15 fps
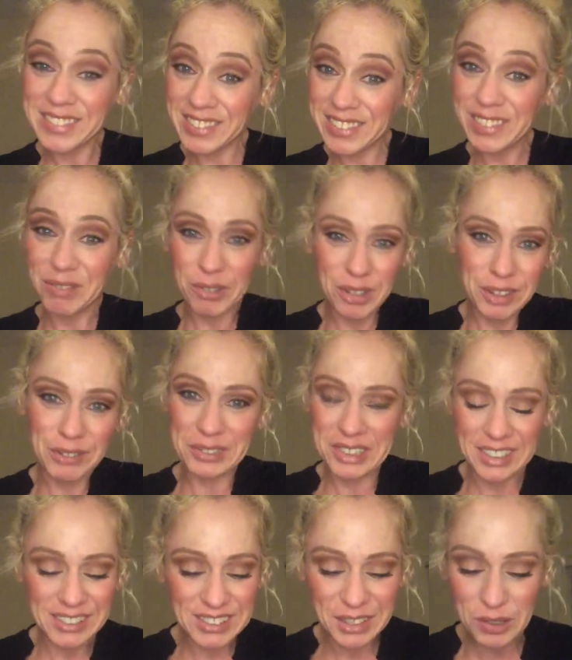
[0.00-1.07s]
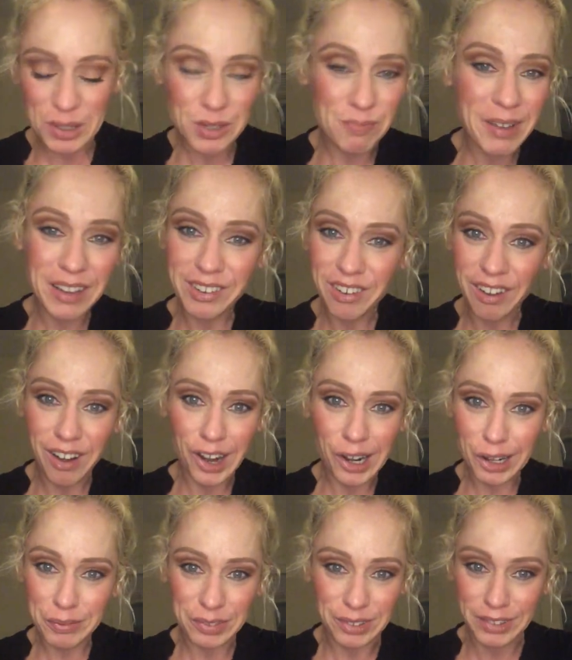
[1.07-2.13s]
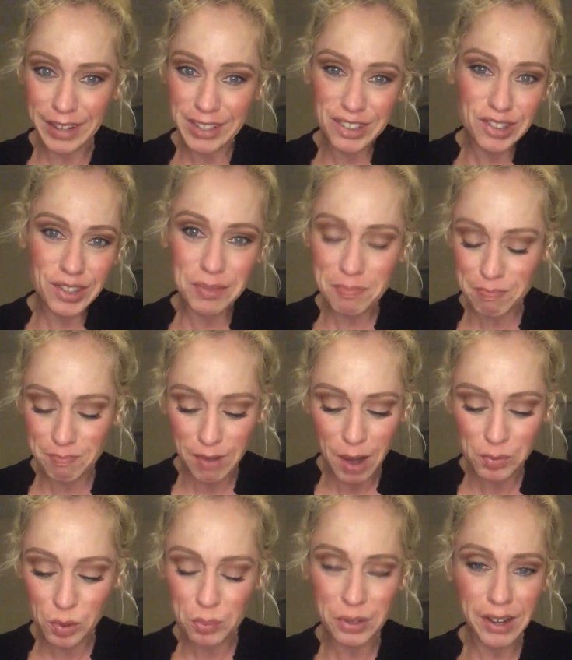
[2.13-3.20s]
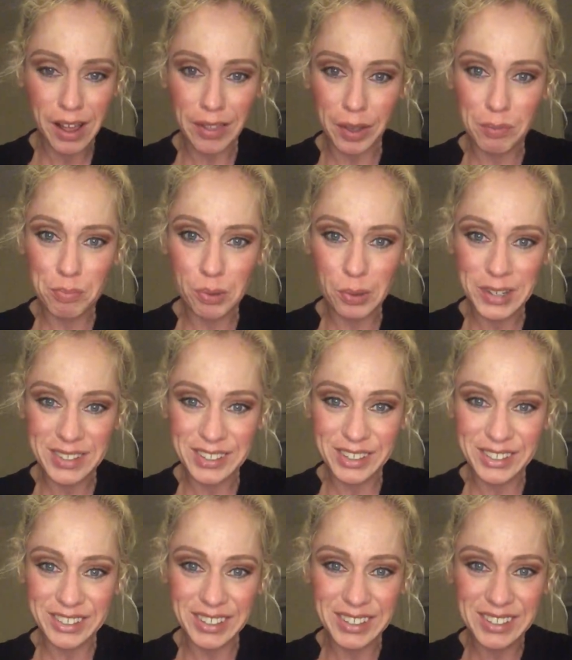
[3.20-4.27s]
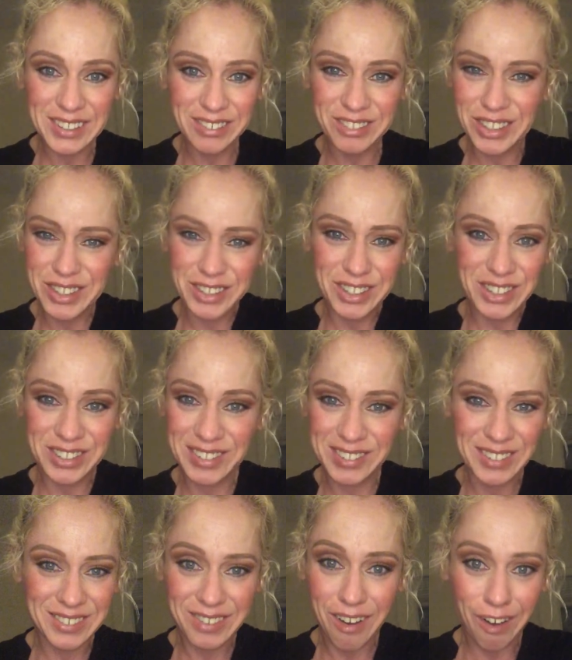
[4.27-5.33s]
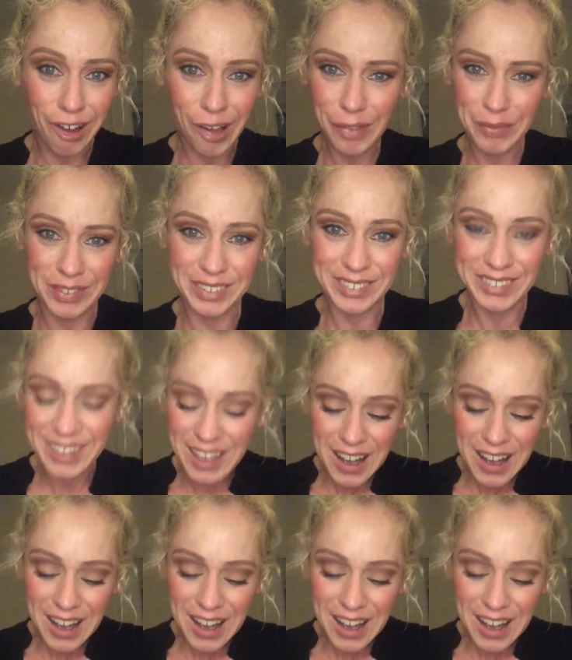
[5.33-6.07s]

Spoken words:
It really worked. You smell awful. Like moms would put it on like boys and girls. I'm just awful.